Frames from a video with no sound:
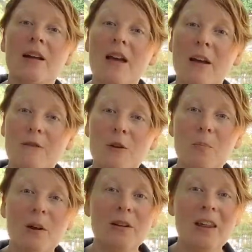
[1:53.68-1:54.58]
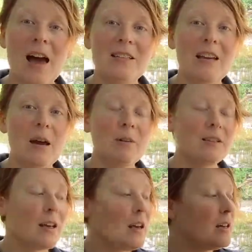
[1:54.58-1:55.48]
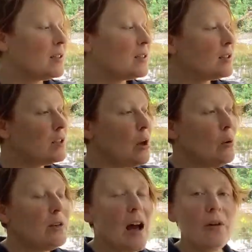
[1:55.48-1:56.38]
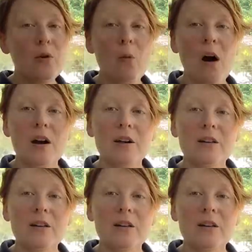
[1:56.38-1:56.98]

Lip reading: if you build that dam, it's going to slow down the water.